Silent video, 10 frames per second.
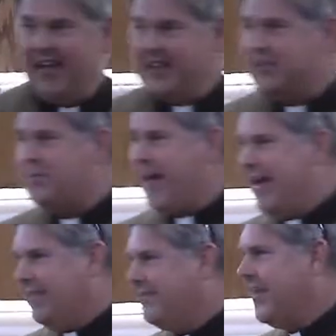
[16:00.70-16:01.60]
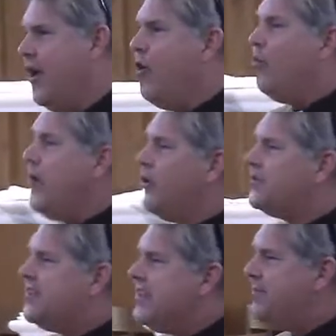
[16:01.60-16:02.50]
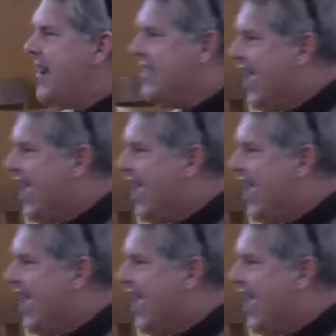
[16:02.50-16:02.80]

in Spain. We don't see many